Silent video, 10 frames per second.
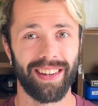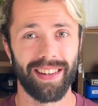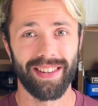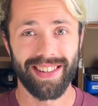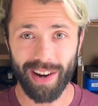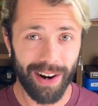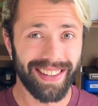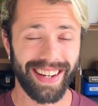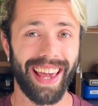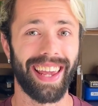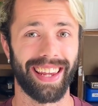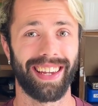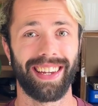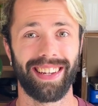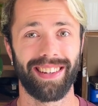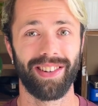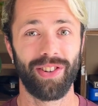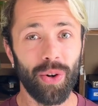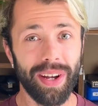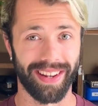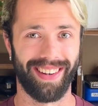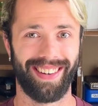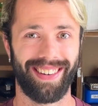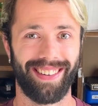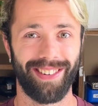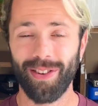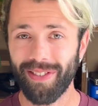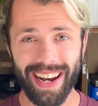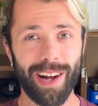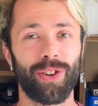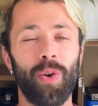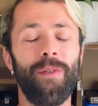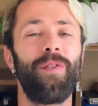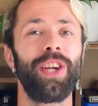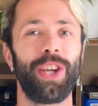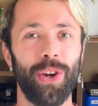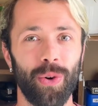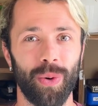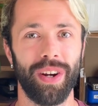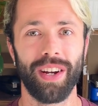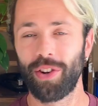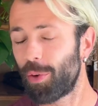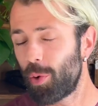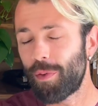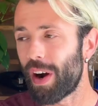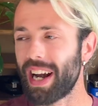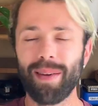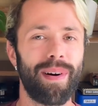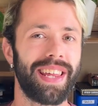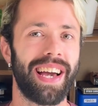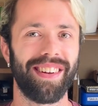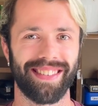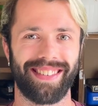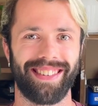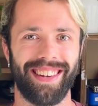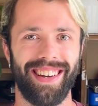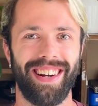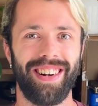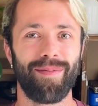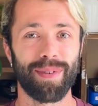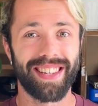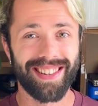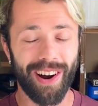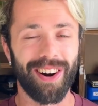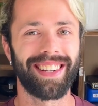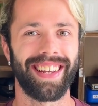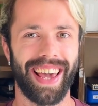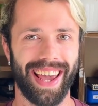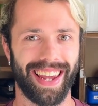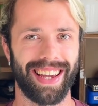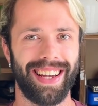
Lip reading: Start today. Do it. Do it right now. Do it for you. Don't do it for anybody else. But start today.